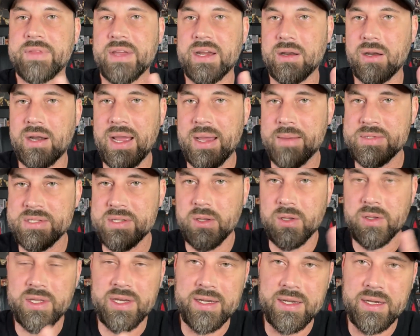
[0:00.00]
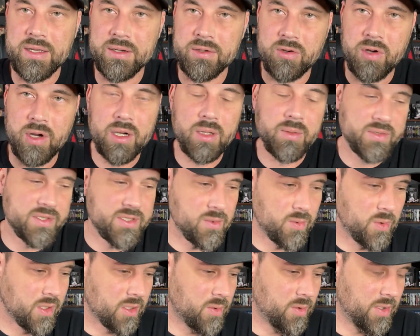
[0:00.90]
They are absolutely incredible to
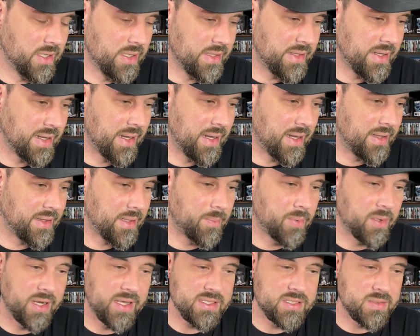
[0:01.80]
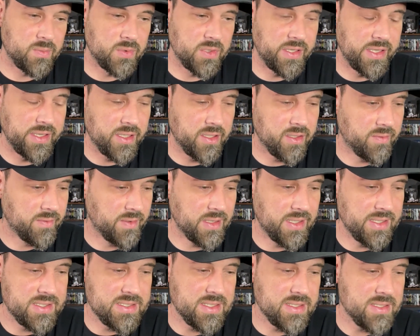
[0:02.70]
work with, and they put out some really good
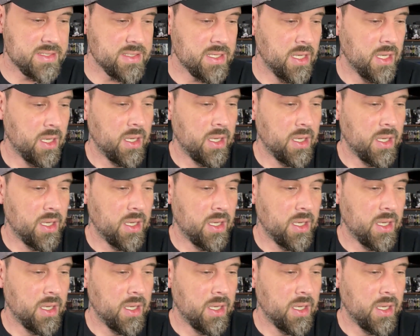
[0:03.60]
releases.